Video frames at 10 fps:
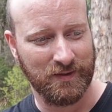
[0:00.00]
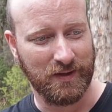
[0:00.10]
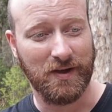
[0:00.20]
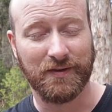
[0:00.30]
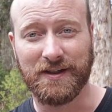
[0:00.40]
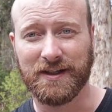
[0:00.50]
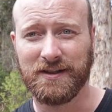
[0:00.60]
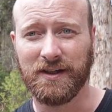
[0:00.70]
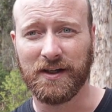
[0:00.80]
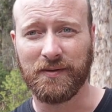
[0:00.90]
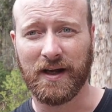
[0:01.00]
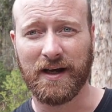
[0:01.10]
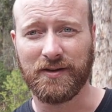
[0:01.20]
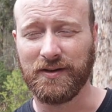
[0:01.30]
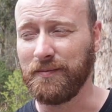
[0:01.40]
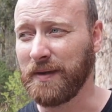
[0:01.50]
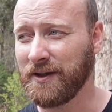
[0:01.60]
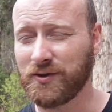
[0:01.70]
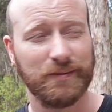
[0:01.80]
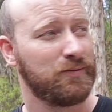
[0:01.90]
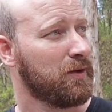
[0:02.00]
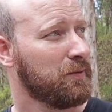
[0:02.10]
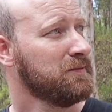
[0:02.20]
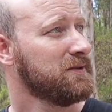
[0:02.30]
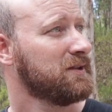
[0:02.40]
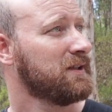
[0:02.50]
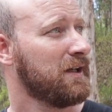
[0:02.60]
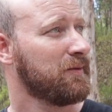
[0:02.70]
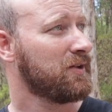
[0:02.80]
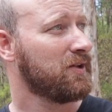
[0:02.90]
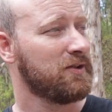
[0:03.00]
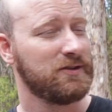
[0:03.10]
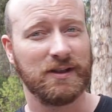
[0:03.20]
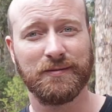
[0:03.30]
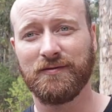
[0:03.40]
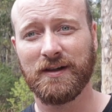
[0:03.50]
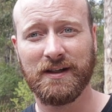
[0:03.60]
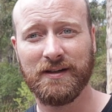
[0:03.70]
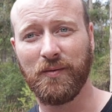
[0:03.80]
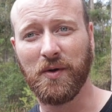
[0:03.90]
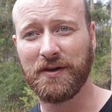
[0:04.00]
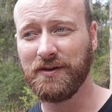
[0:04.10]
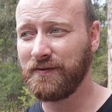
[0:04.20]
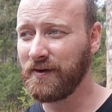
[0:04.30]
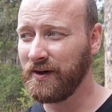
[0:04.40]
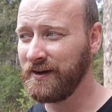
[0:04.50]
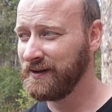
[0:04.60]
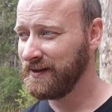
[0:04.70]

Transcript: after yesterday when I had the battery problems, and now my car is up and running and working fine,